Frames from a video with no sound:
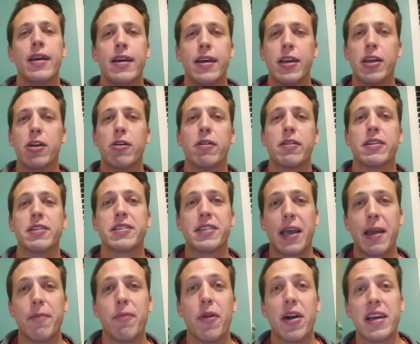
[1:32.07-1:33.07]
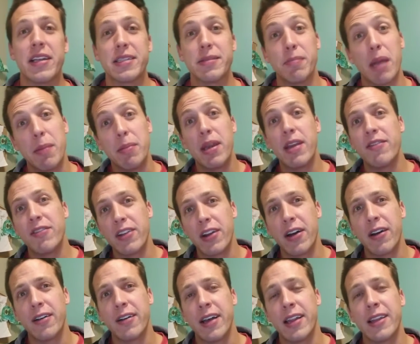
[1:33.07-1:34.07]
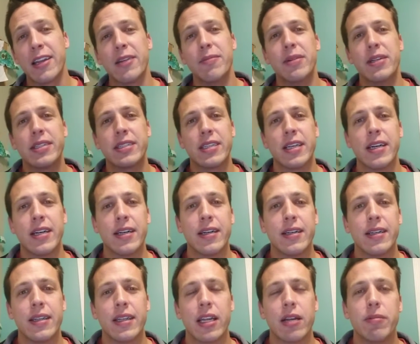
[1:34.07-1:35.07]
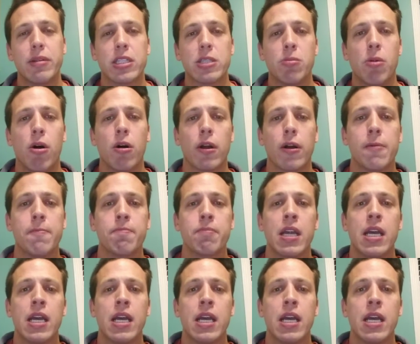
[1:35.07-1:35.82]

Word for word: you know, at the same weights, maybe even a, a little bit, a uh, little bit smaller.